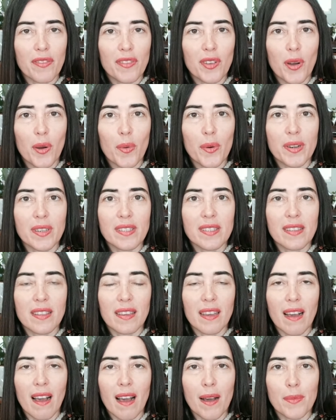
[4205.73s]
towards
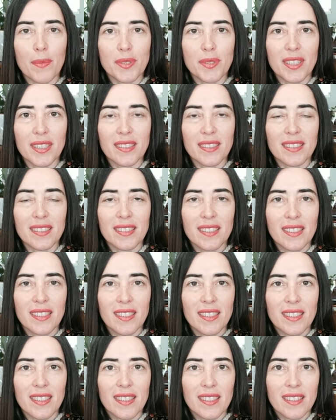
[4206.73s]
the object
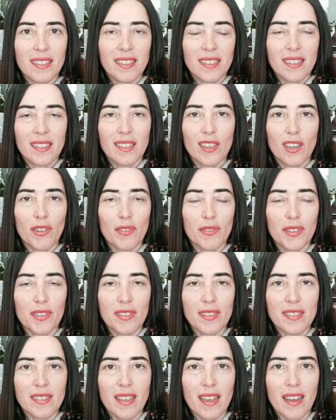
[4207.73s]
of your
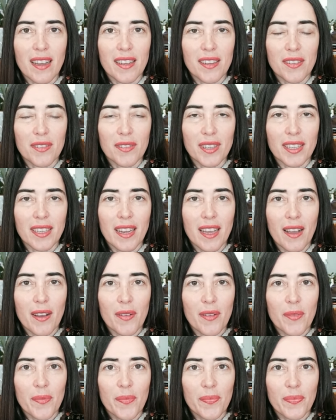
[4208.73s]
desire right now.
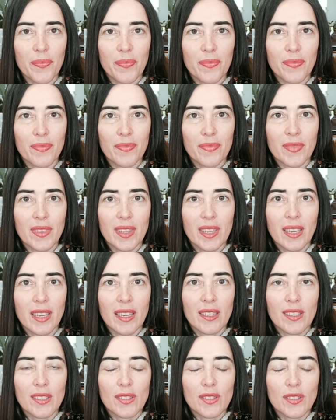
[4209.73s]

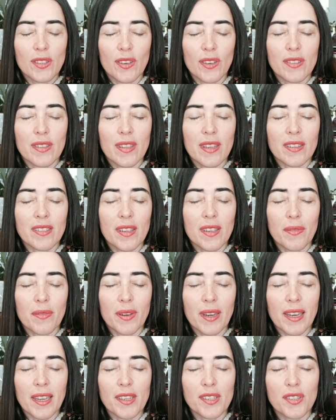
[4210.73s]
So there's a
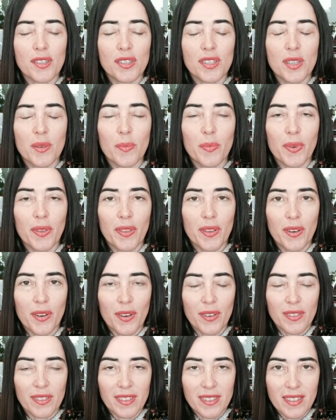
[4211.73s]
relationship with
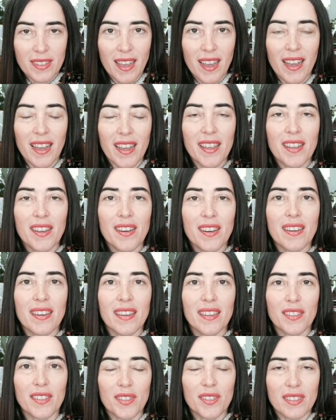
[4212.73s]
your desire
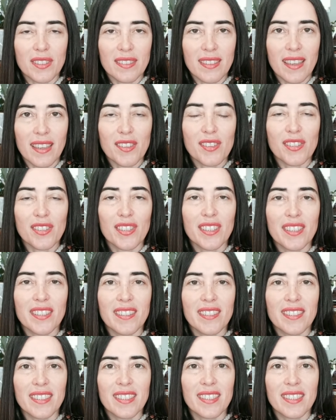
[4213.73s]
and your intention,